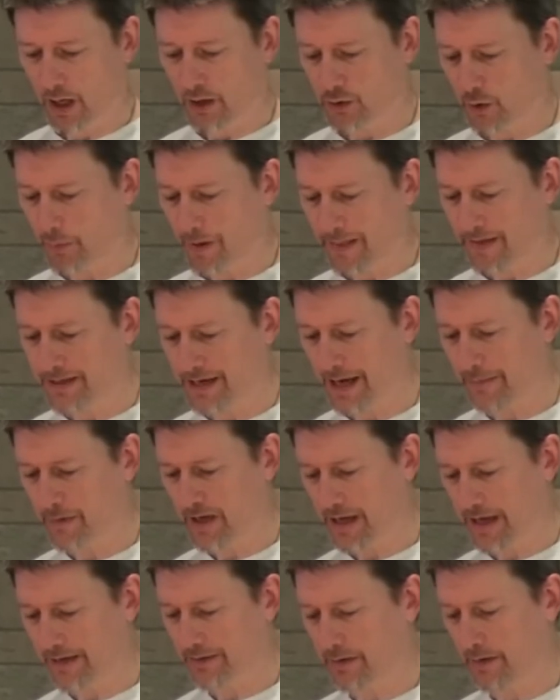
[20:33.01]
So by the time
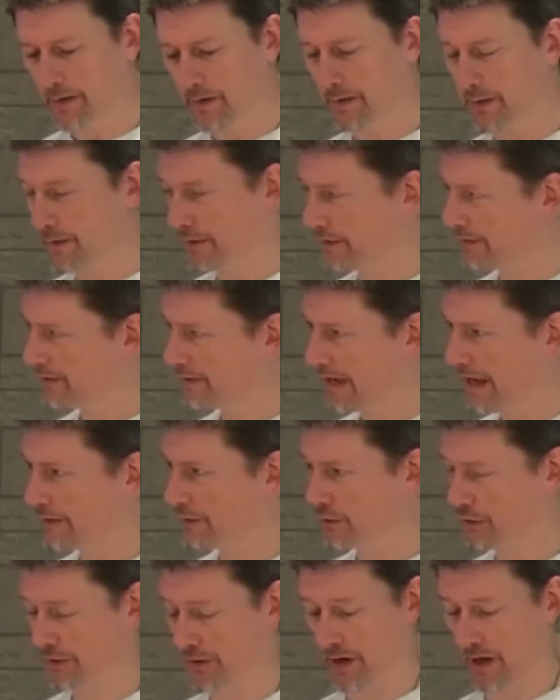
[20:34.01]
you get to the 3rd
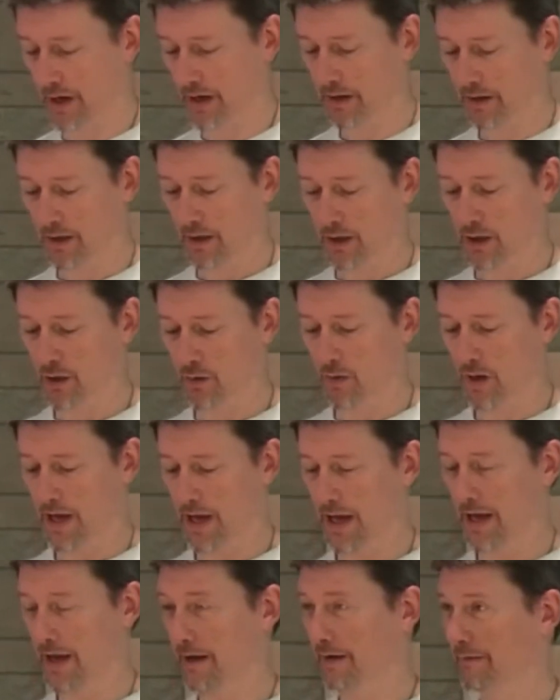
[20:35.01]
century, you
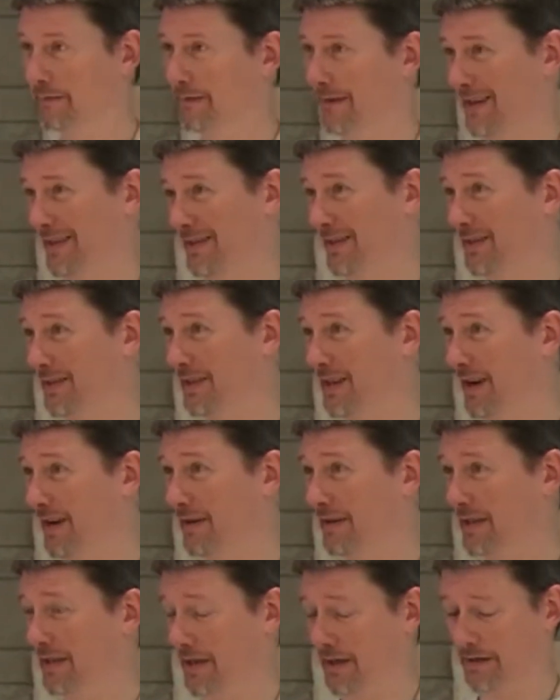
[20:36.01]
have a
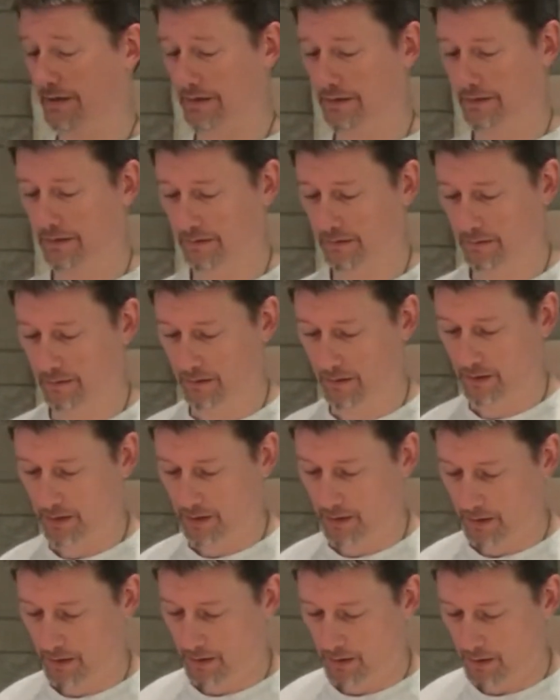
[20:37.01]
sestertius,
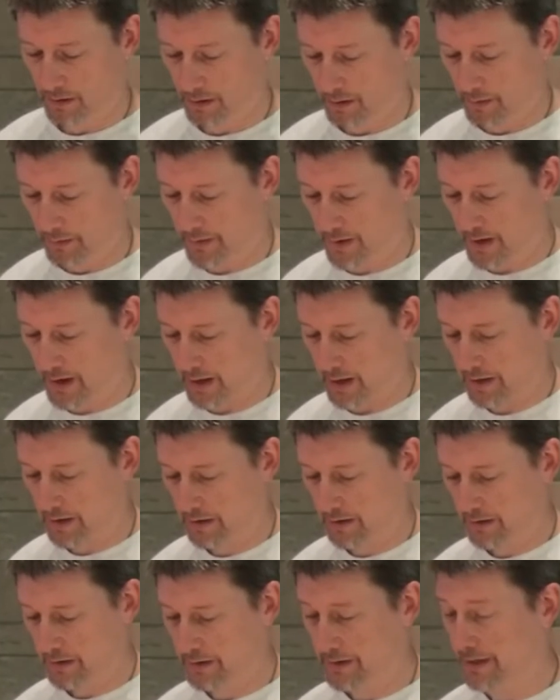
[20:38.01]
the
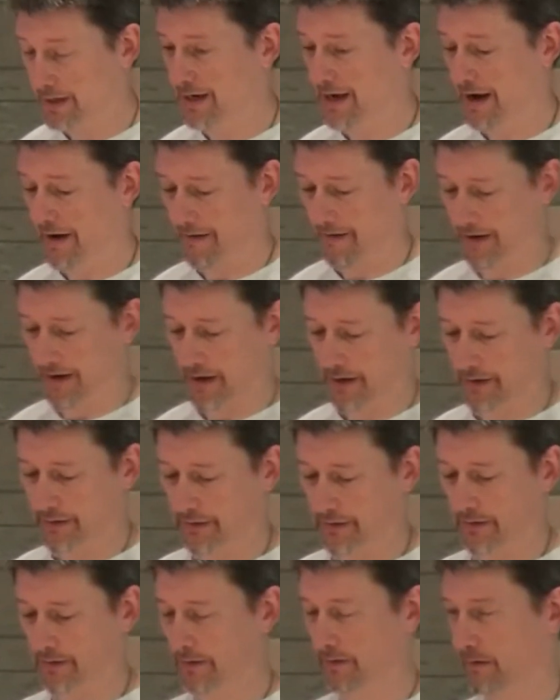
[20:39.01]

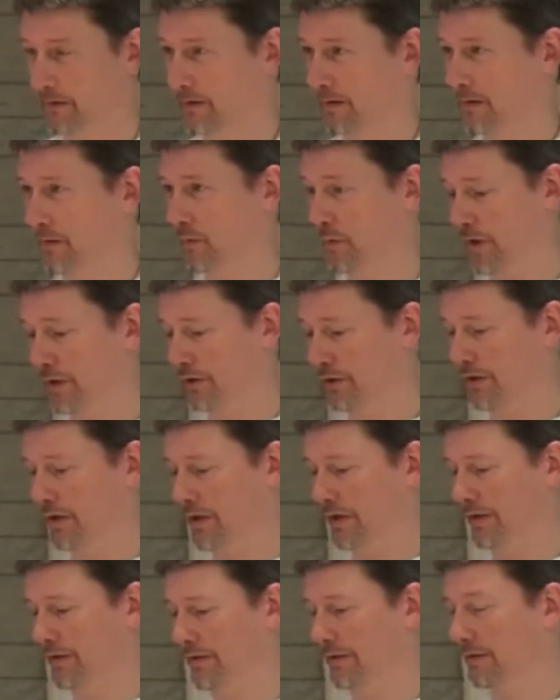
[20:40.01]
denarius, which
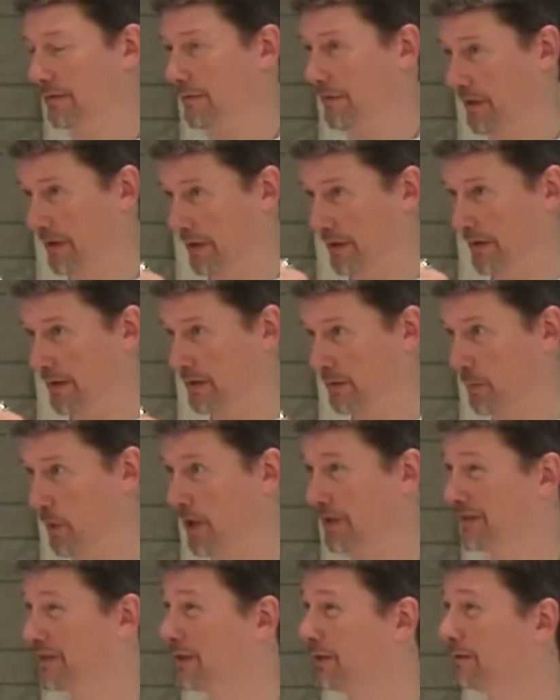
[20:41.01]
is the
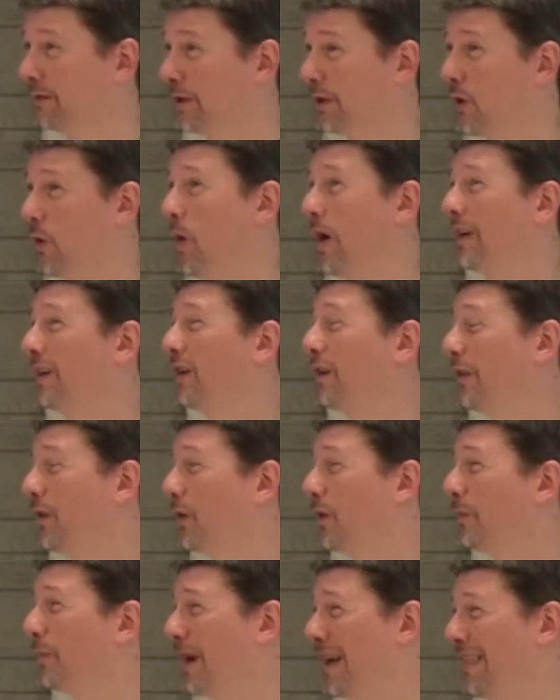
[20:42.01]
small silver coin,
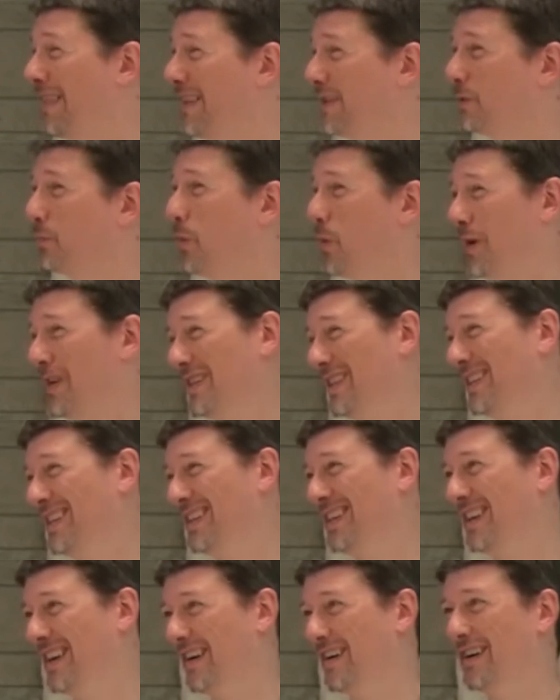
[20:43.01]
although by this point the
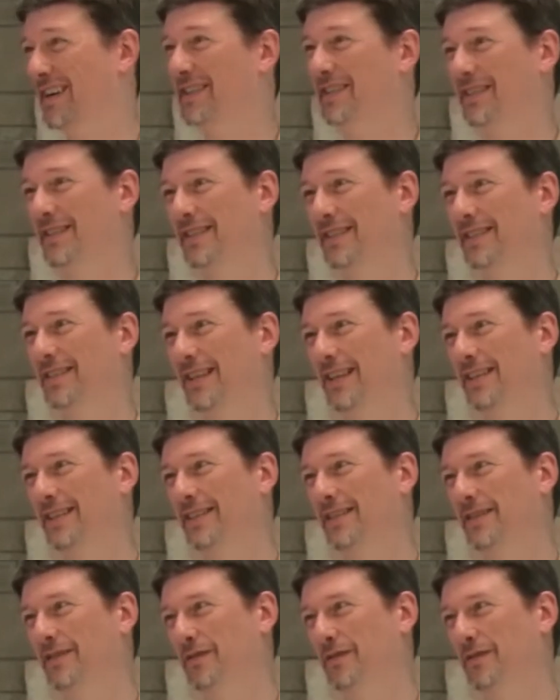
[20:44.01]
denarius